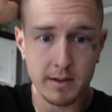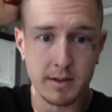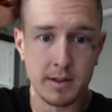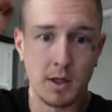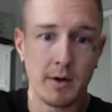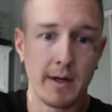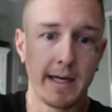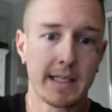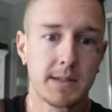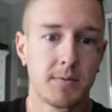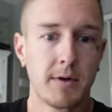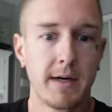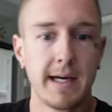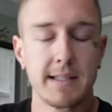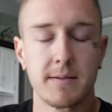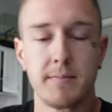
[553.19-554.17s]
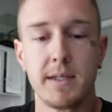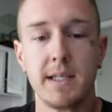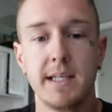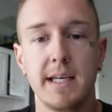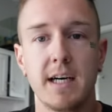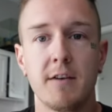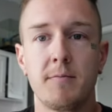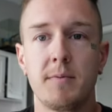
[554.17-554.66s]
don't export as a
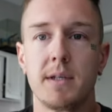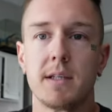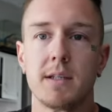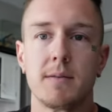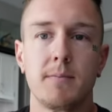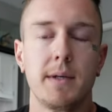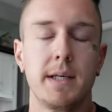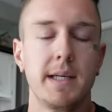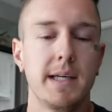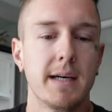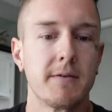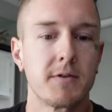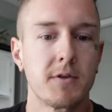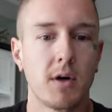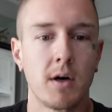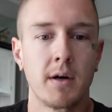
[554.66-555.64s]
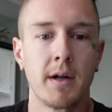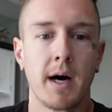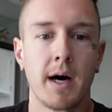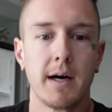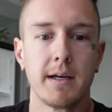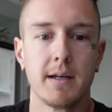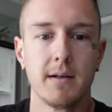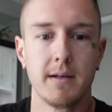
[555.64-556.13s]
PDF because PDFs are
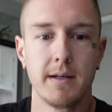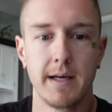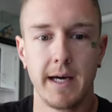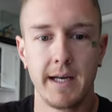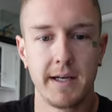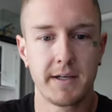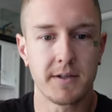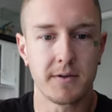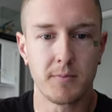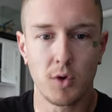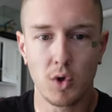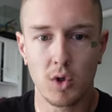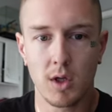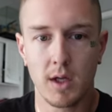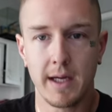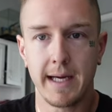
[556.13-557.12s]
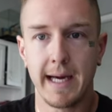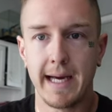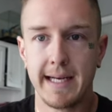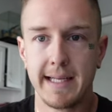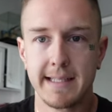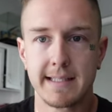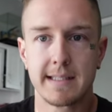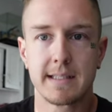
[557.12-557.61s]
not editable,
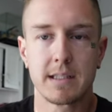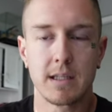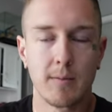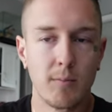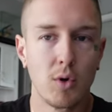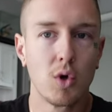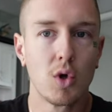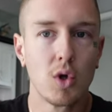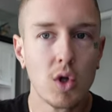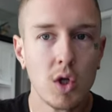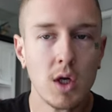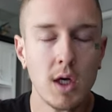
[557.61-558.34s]
editable.